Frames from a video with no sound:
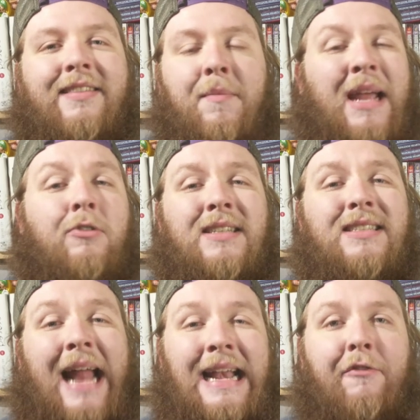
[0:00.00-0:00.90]
The main
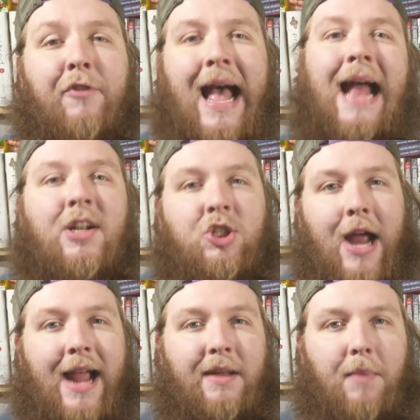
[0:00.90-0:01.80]
reason I never got into
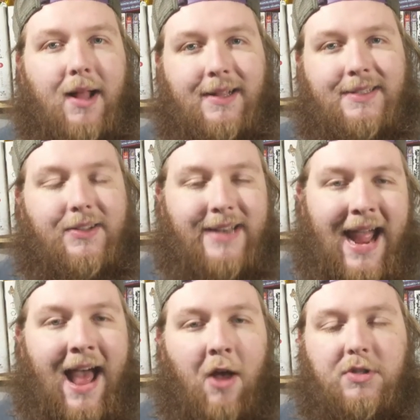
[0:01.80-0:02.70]
Dragon Ball until
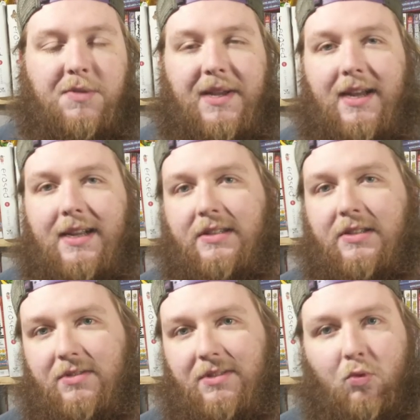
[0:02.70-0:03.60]
now was
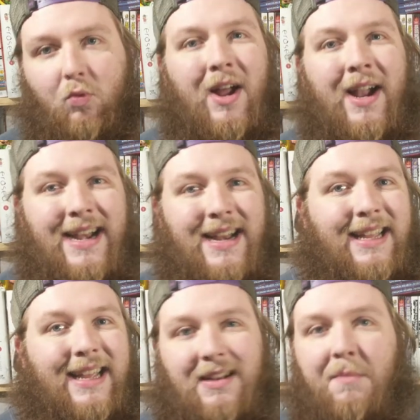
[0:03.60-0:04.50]
because, number one, I
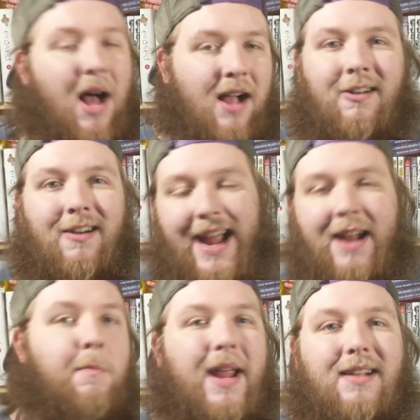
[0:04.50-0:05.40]
didn't get into manga and
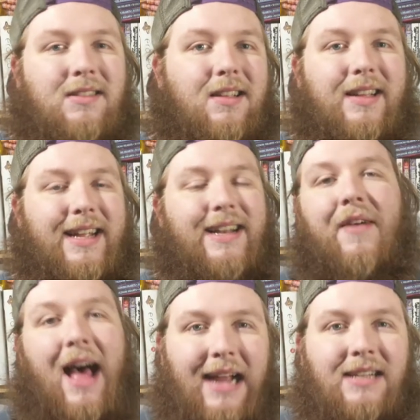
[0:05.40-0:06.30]
anime until the end of
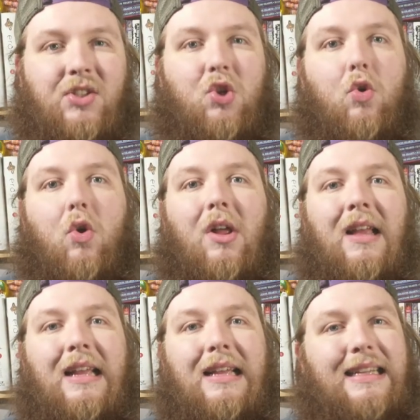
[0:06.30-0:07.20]
high school.
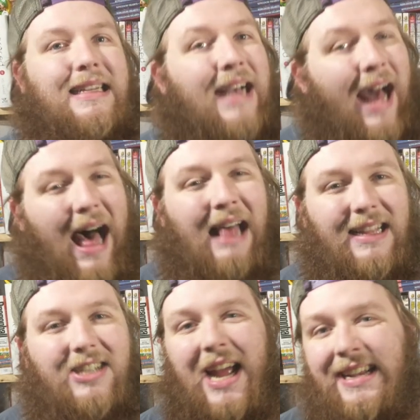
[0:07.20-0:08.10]
In
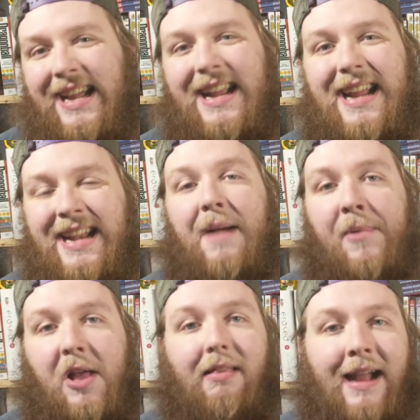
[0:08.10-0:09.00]
college, I did end
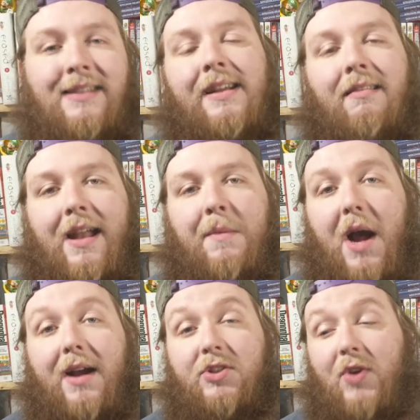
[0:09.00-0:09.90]
up collecting a lot of
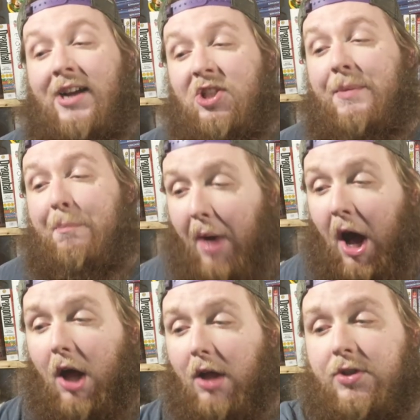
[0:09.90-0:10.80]
manga, so I actually
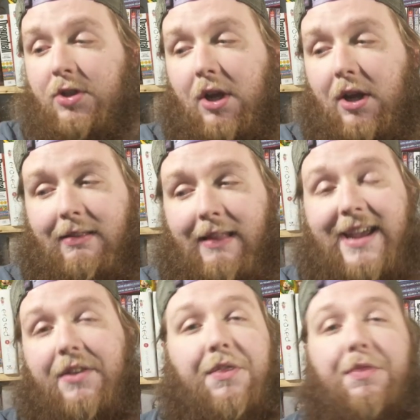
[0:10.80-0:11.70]
bought
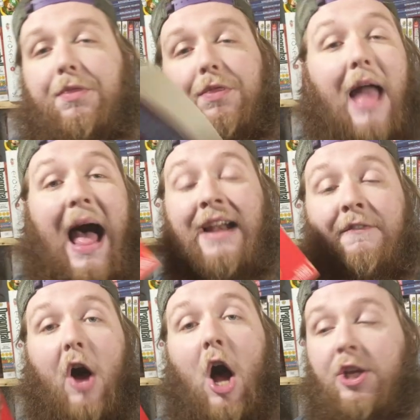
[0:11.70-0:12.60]
like
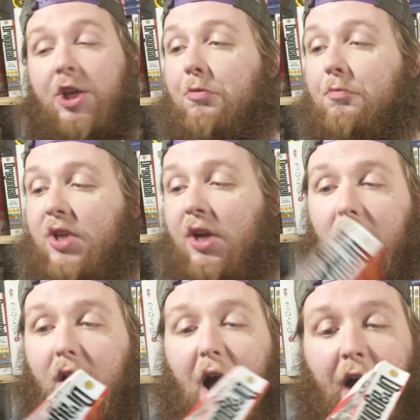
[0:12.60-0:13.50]
nine volumes
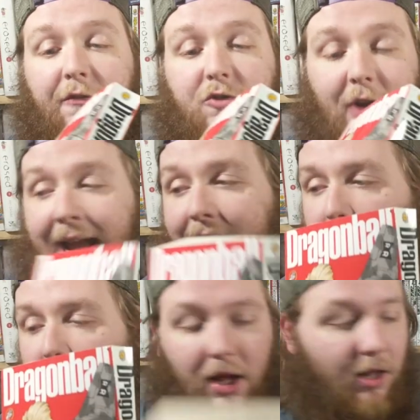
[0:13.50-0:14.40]
of Dragon
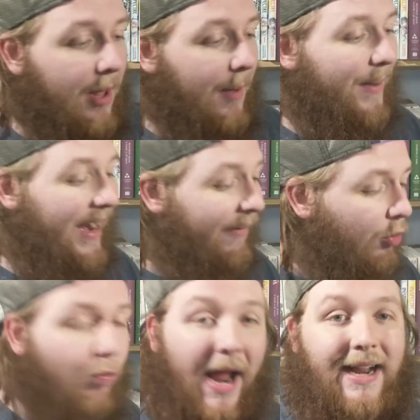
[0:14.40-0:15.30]
Ball, but I
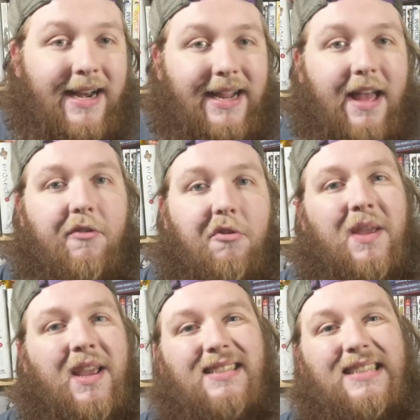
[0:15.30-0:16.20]
never read any of it
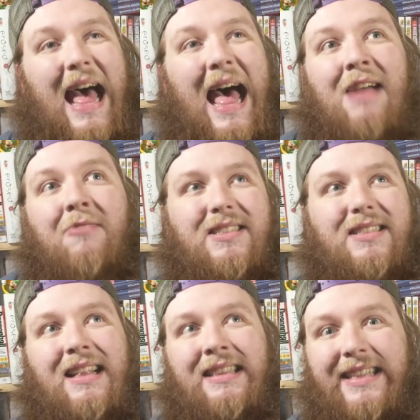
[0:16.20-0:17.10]
because I
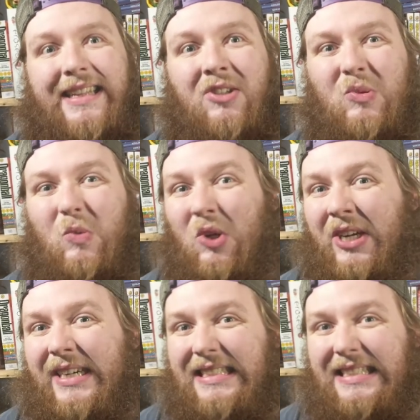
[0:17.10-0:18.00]
was a little
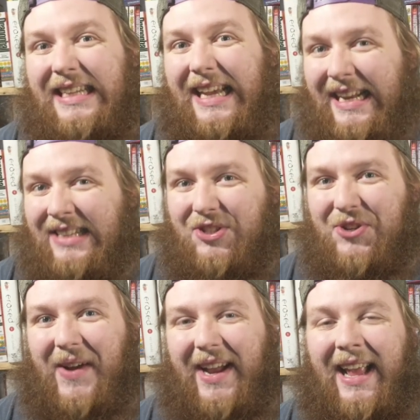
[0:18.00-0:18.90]
worried to get
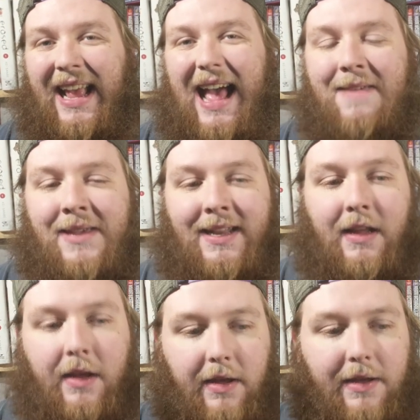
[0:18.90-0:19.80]
into it. I
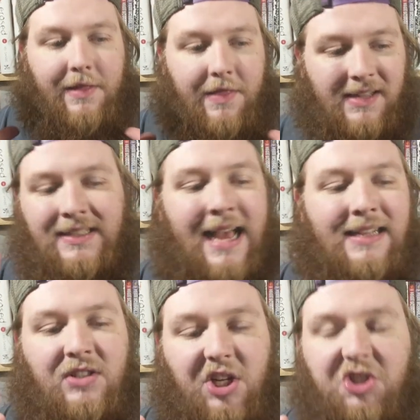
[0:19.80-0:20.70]
mean, this
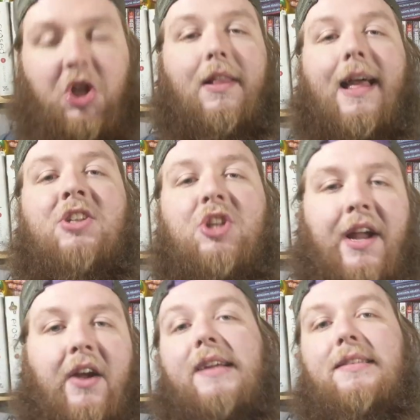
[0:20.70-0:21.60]
has such a
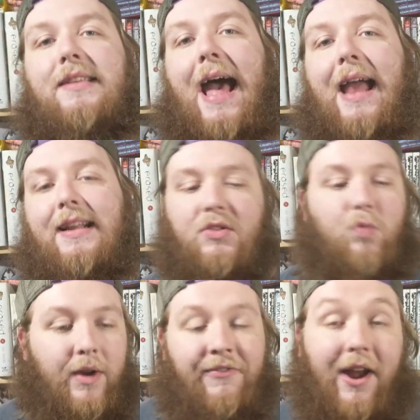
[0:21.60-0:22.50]
legendary
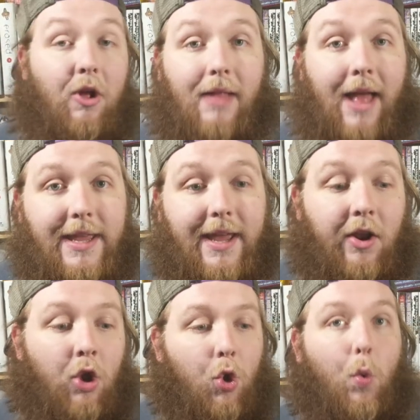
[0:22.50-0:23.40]
status. What if I don't like it?
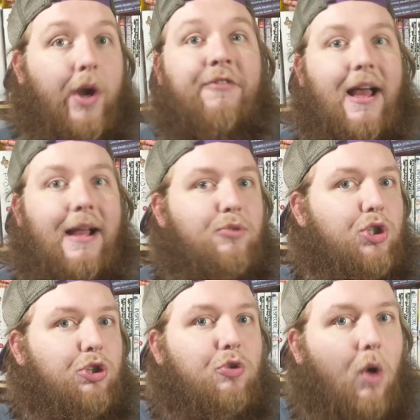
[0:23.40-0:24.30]
What if I'm
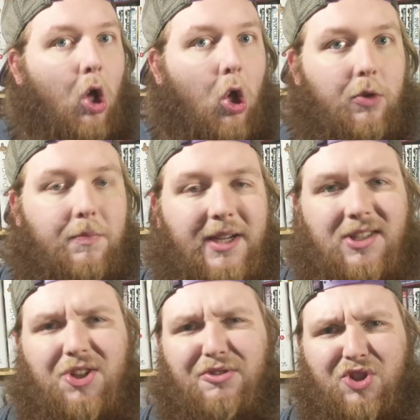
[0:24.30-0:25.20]
too old?
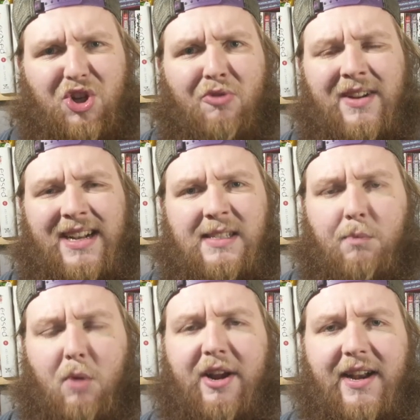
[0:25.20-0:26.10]
Because, you know, shonen is
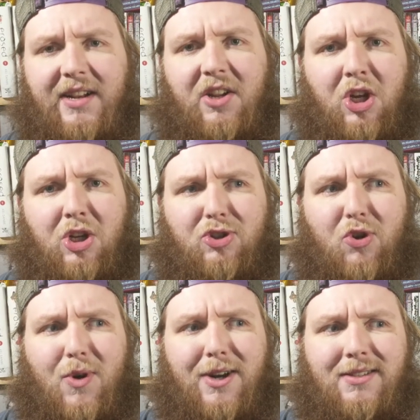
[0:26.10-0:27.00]
marketed
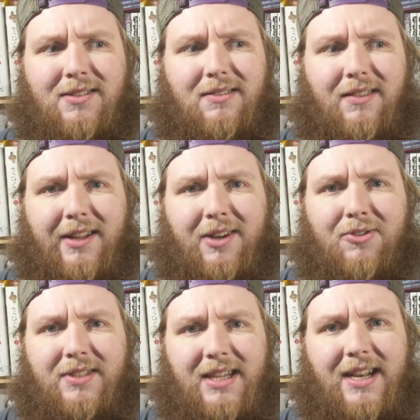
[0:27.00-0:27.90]
towards
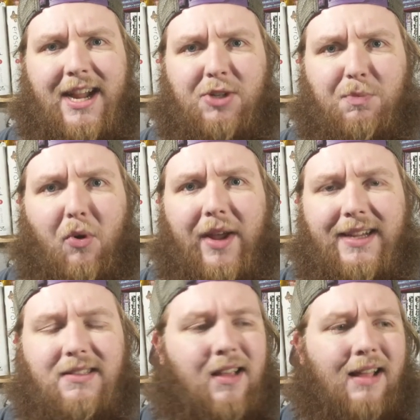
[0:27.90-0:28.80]
little teenage
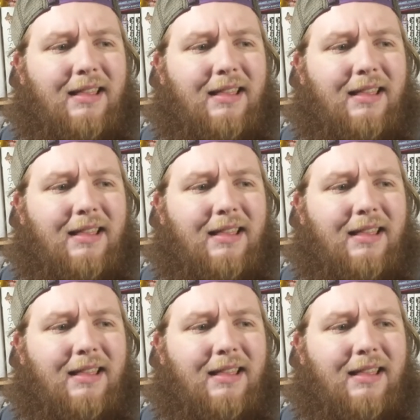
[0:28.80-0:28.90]
boys.